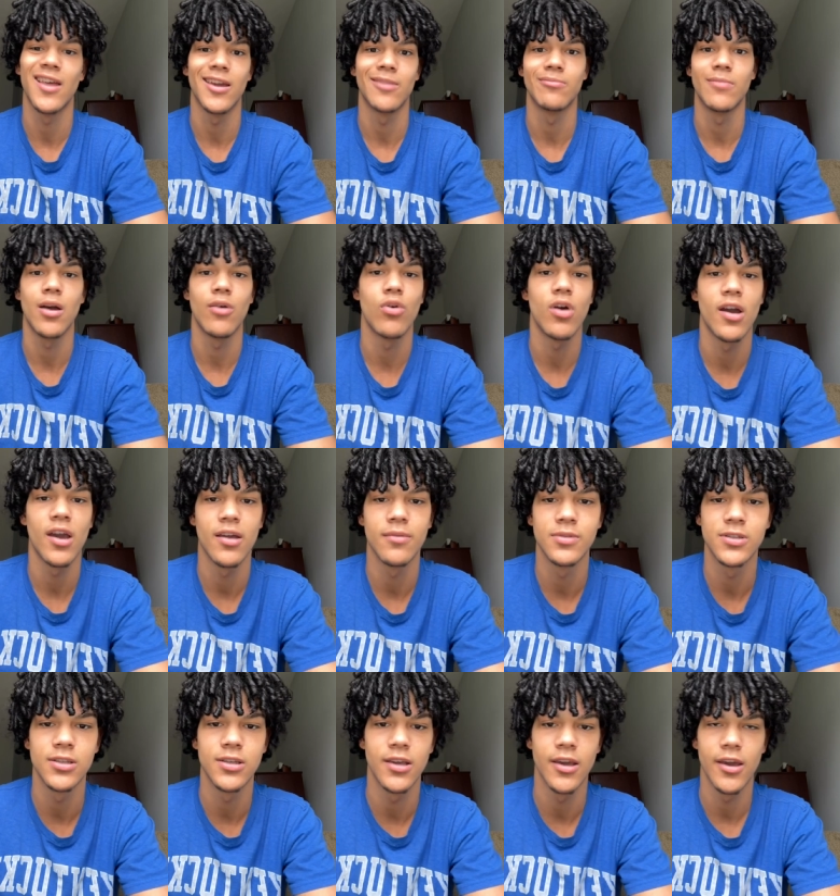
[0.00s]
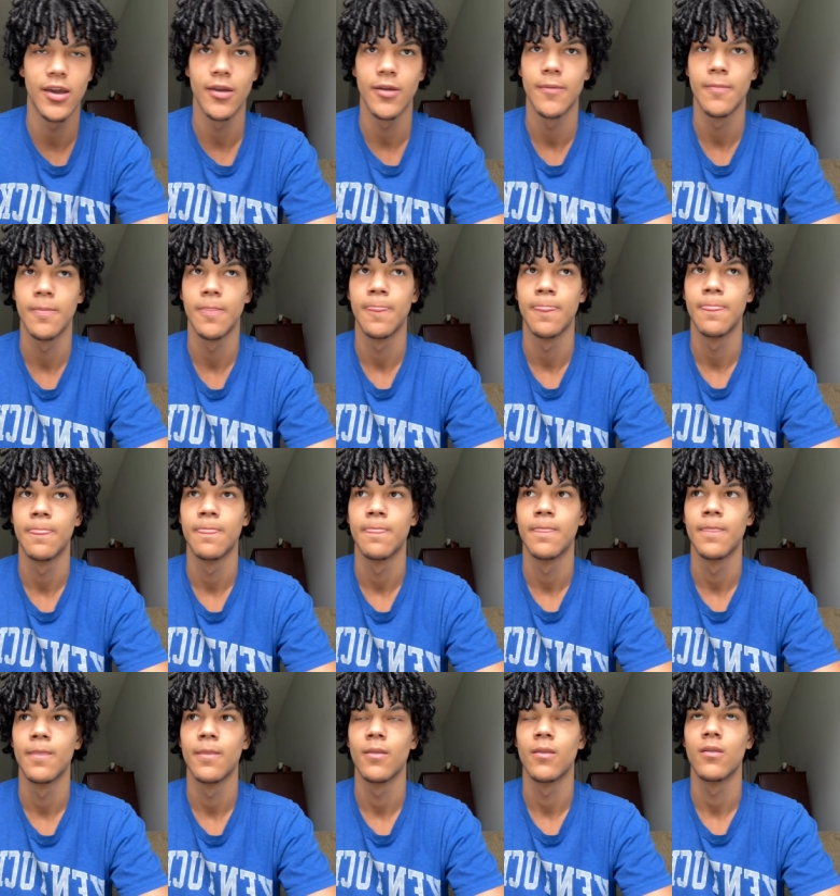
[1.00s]
my YMCA,
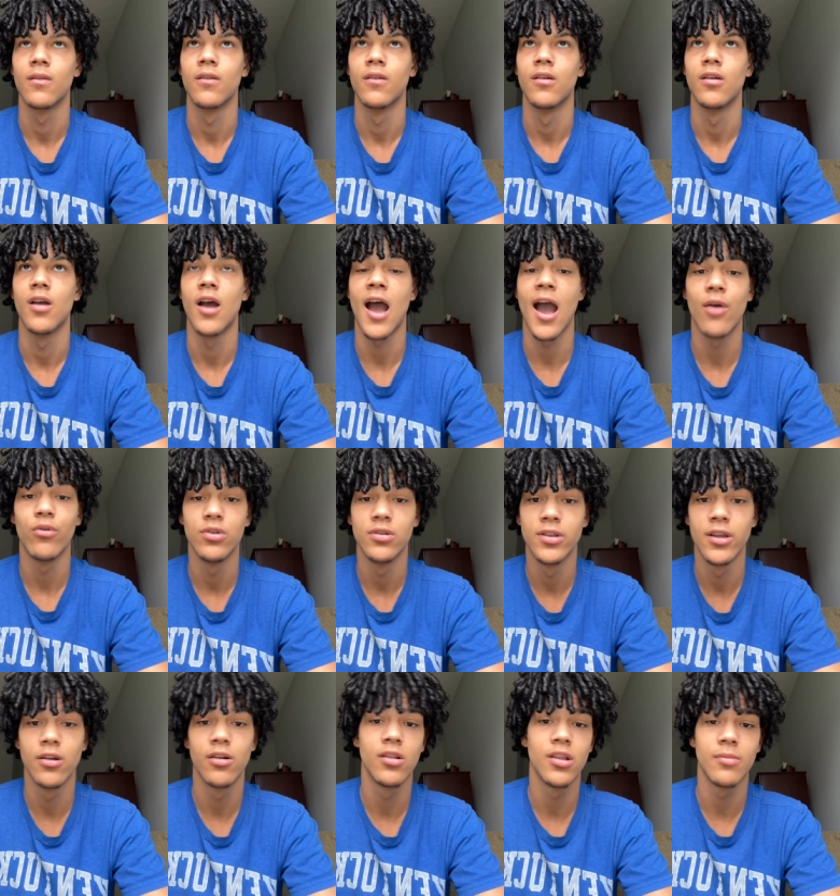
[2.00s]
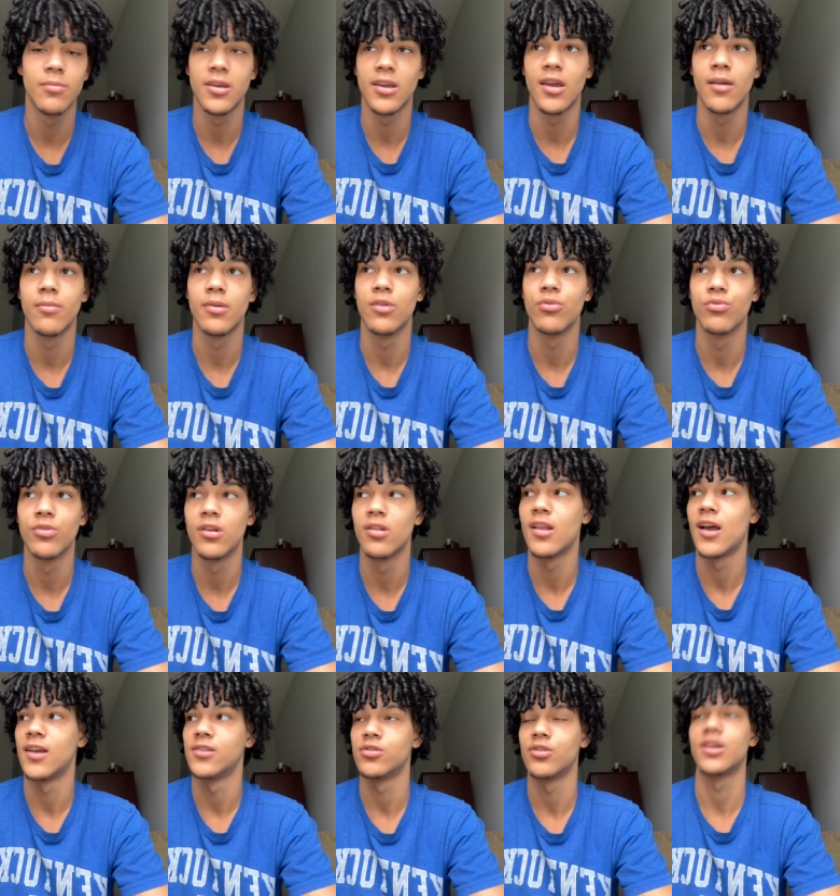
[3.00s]
I would literally be able to
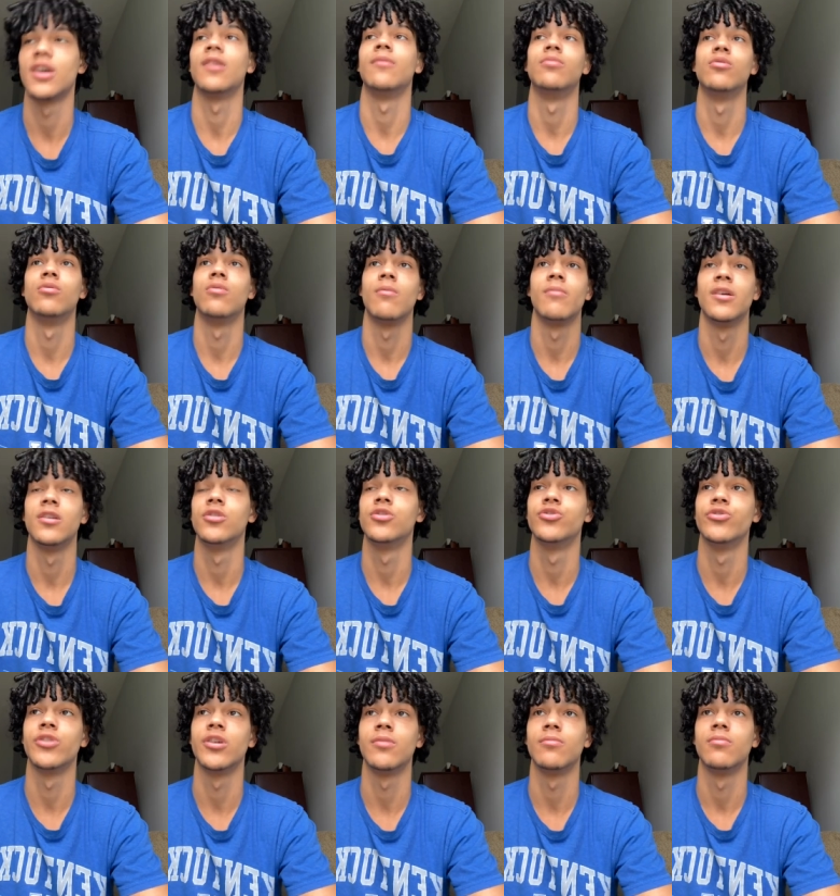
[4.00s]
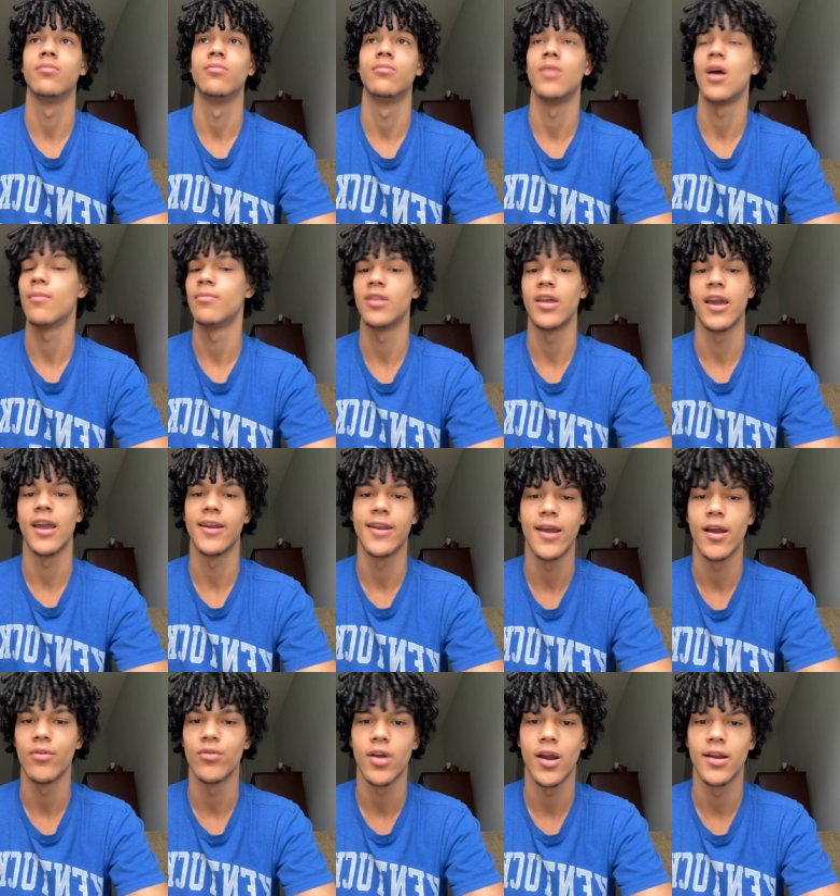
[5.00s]
realize, okay, boom, I'm in a dream. I'm laying
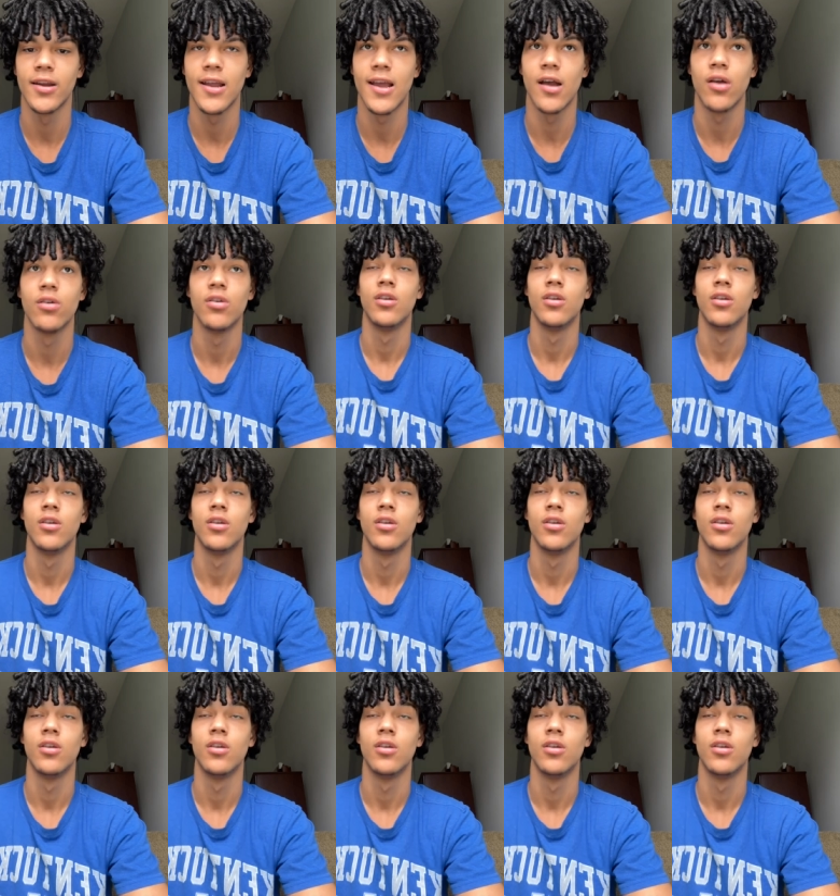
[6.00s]
down right now.